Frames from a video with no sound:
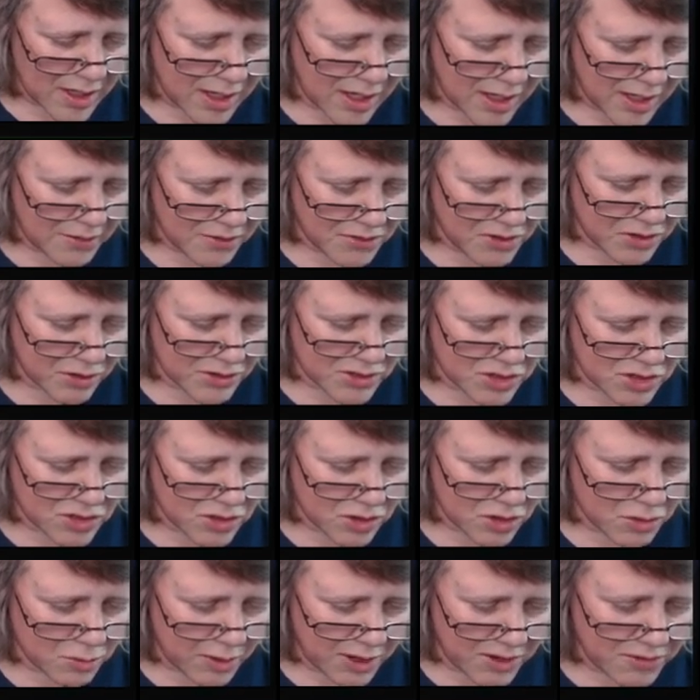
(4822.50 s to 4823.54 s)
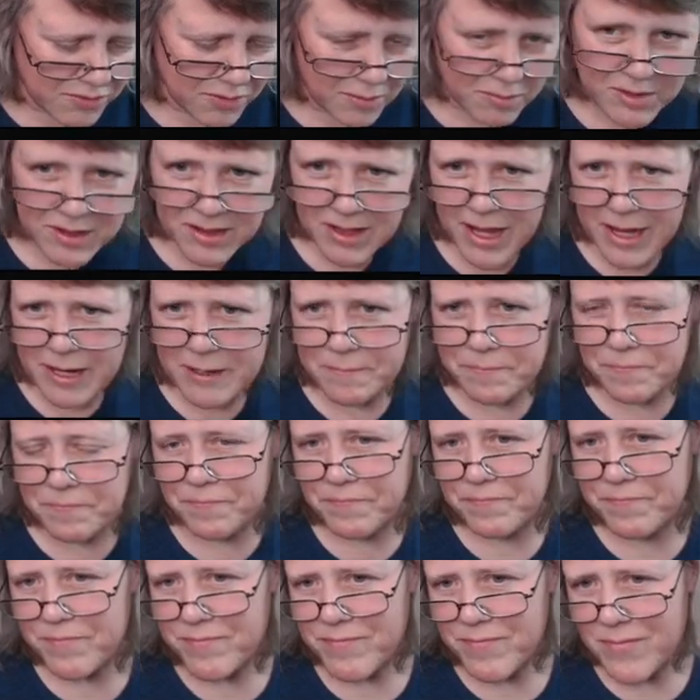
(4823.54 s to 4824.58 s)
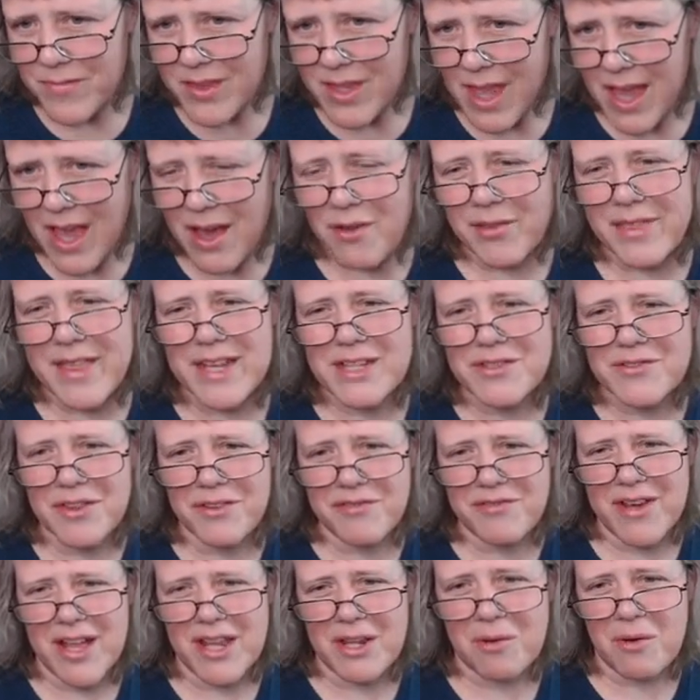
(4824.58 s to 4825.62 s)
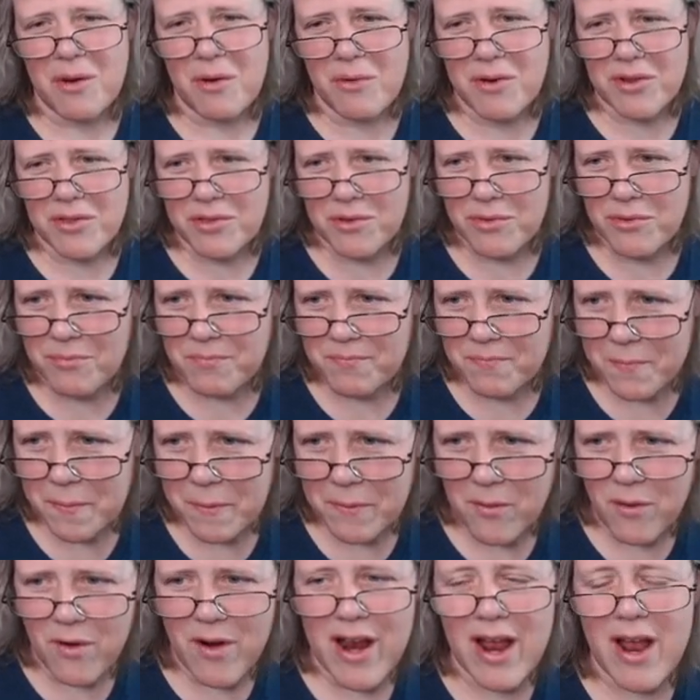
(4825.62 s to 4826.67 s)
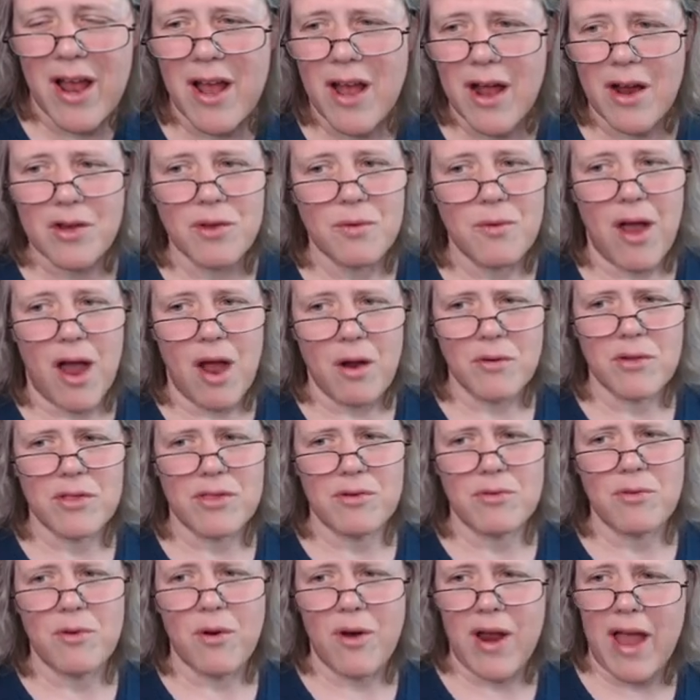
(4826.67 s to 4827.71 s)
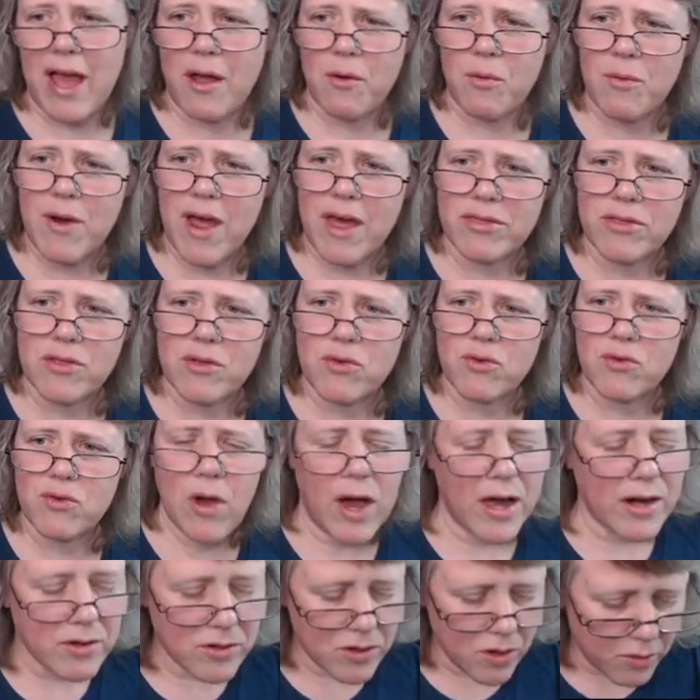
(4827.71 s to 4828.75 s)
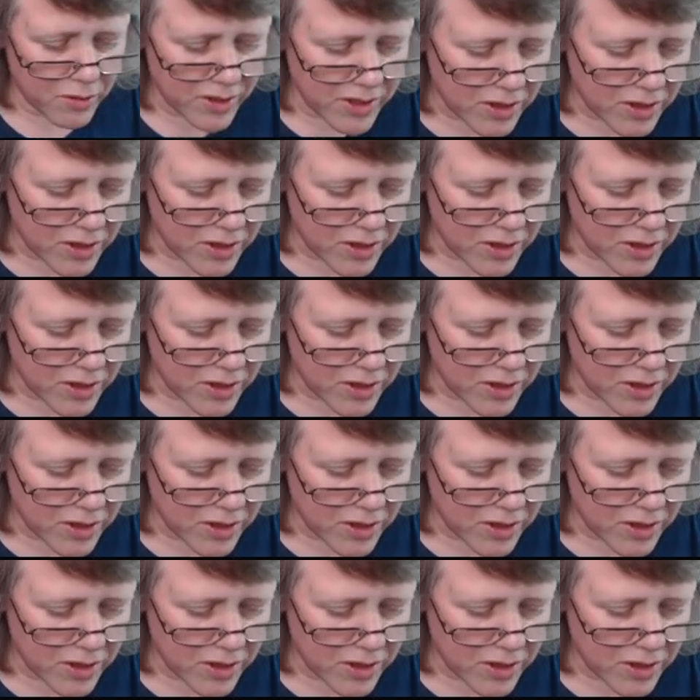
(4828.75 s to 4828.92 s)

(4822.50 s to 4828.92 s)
uh, even though it's turned away from the light. Oh, thanks for the follow, Arathu. Or are you Arathu or Arathu? I don't know.